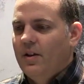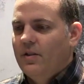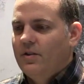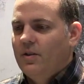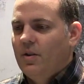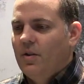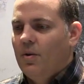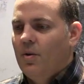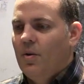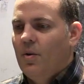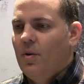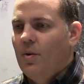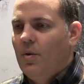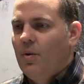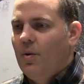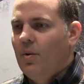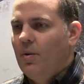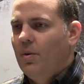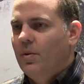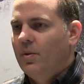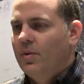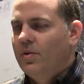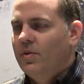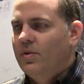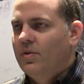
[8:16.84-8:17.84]
a
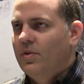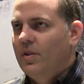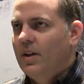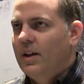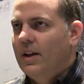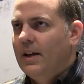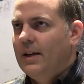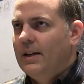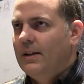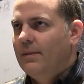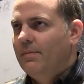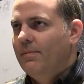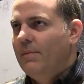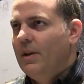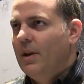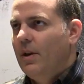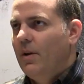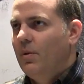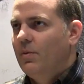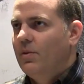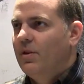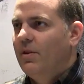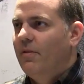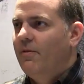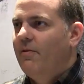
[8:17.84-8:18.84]
whole
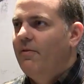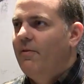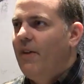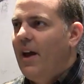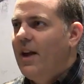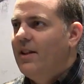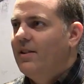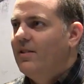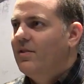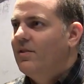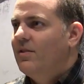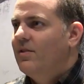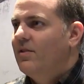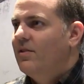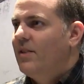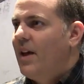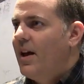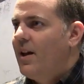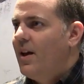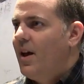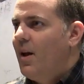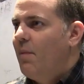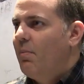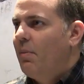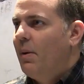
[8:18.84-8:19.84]
defense
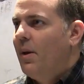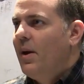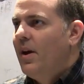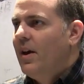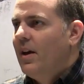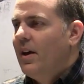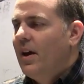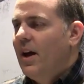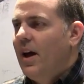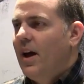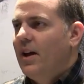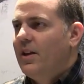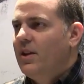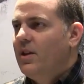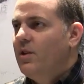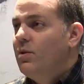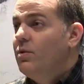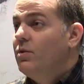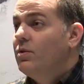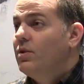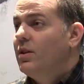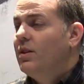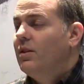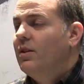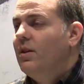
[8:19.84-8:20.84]
setup,
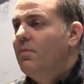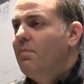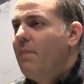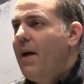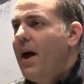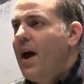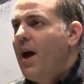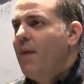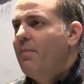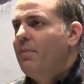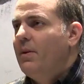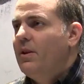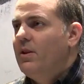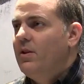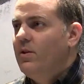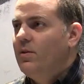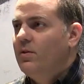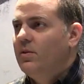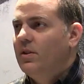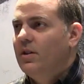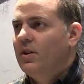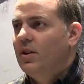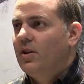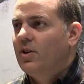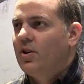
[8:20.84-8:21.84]
using the map and
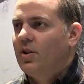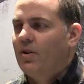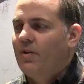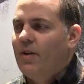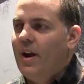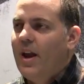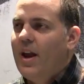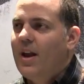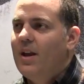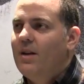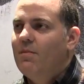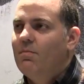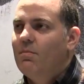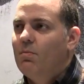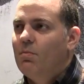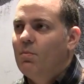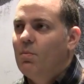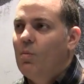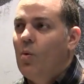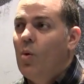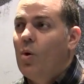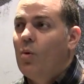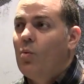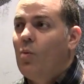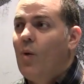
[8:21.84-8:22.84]
using the terrain
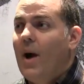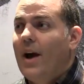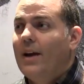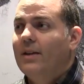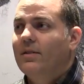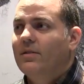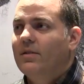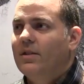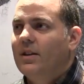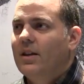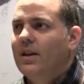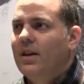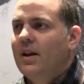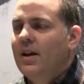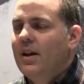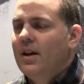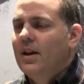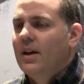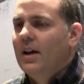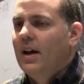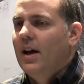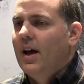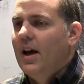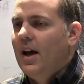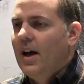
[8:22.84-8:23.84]
more wisely,
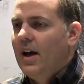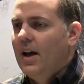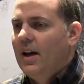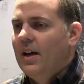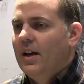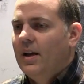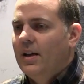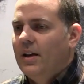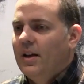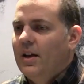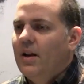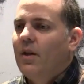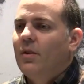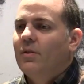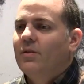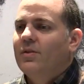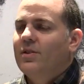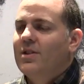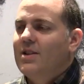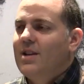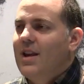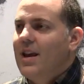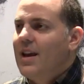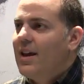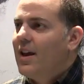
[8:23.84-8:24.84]

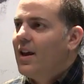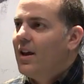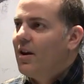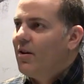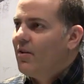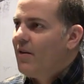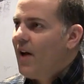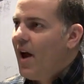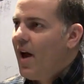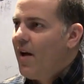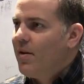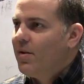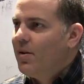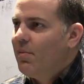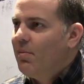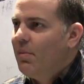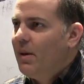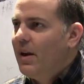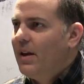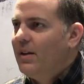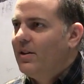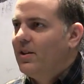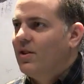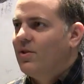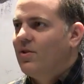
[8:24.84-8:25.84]
sneaking around a
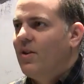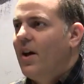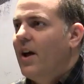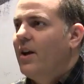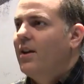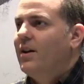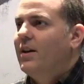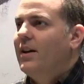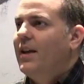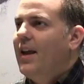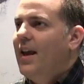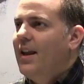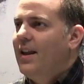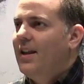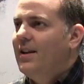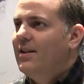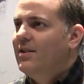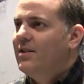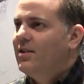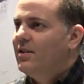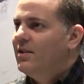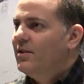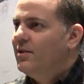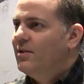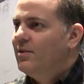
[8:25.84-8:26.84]
bit to try to get
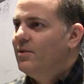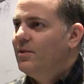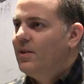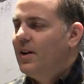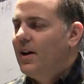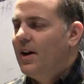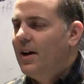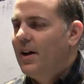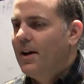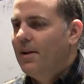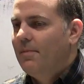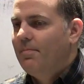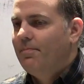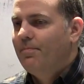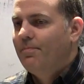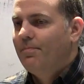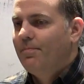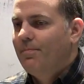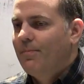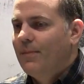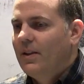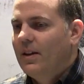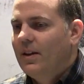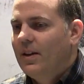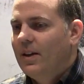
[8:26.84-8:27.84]
into
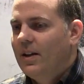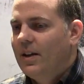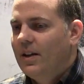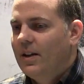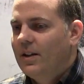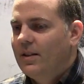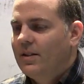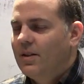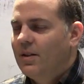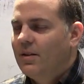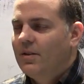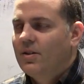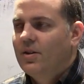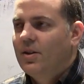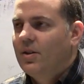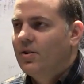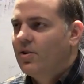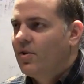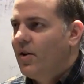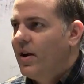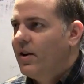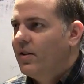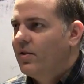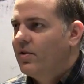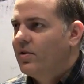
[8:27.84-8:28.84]
to
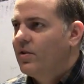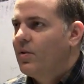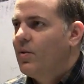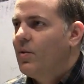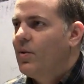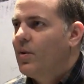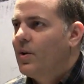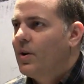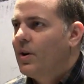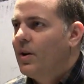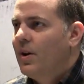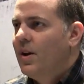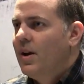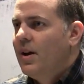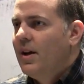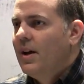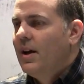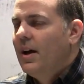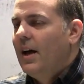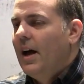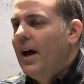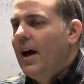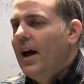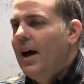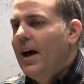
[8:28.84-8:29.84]
try to score.
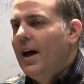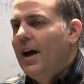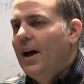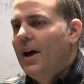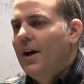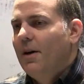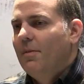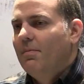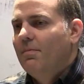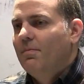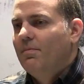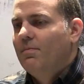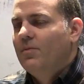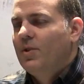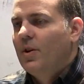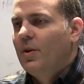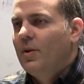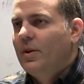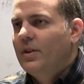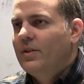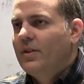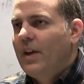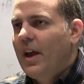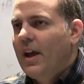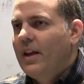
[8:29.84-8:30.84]

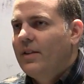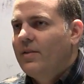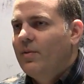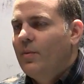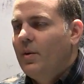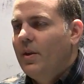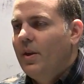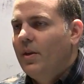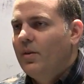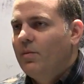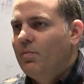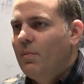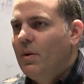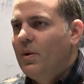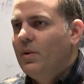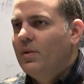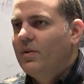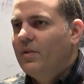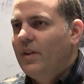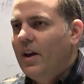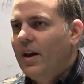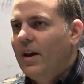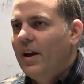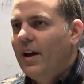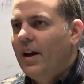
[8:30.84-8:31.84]
So it's one of those
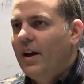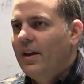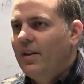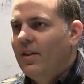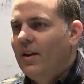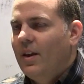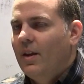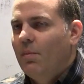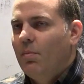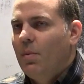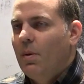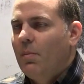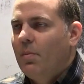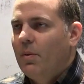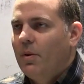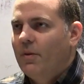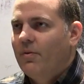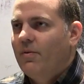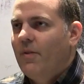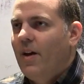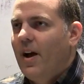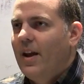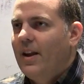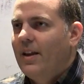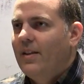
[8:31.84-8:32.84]
modes that I think people are
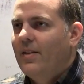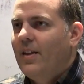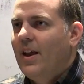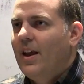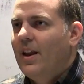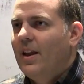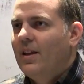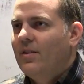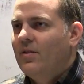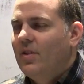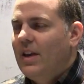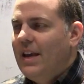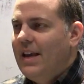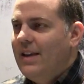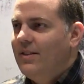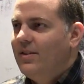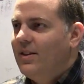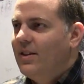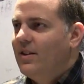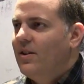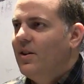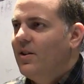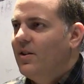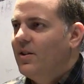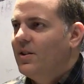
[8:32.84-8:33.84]
finding that it's
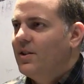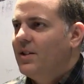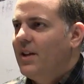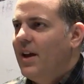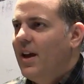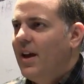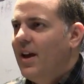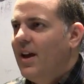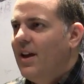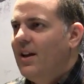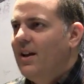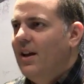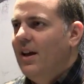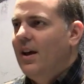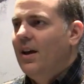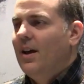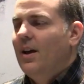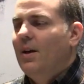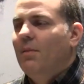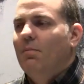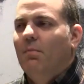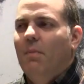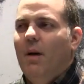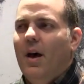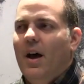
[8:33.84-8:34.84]
easy to understand
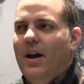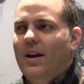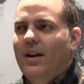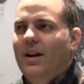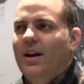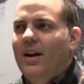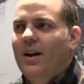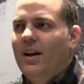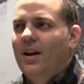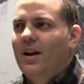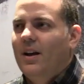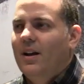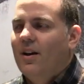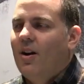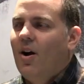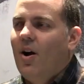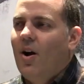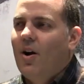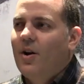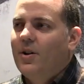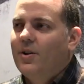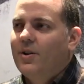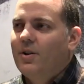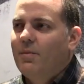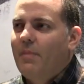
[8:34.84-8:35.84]
but
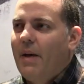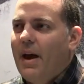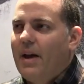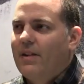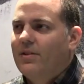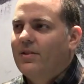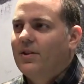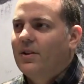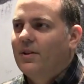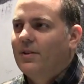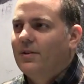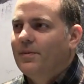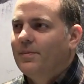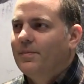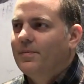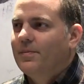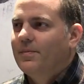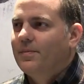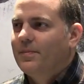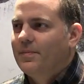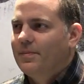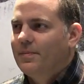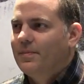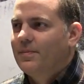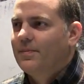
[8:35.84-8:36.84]
hard to master.
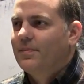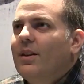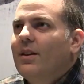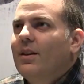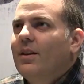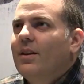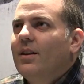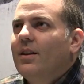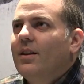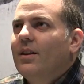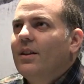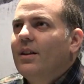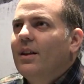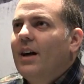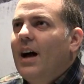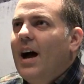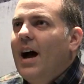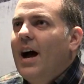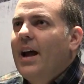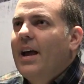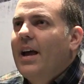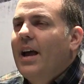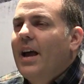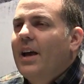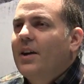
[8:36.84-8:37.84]

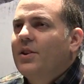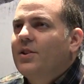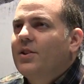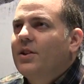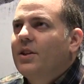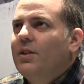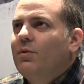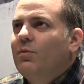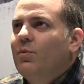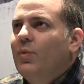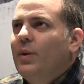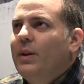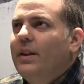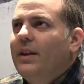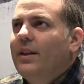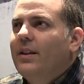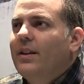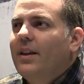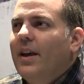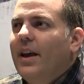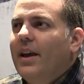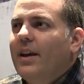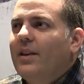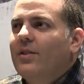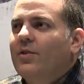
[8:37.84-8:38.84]
I actually really
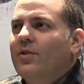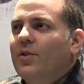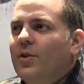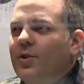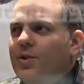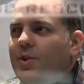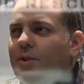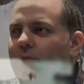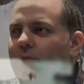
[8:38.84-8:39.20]
like search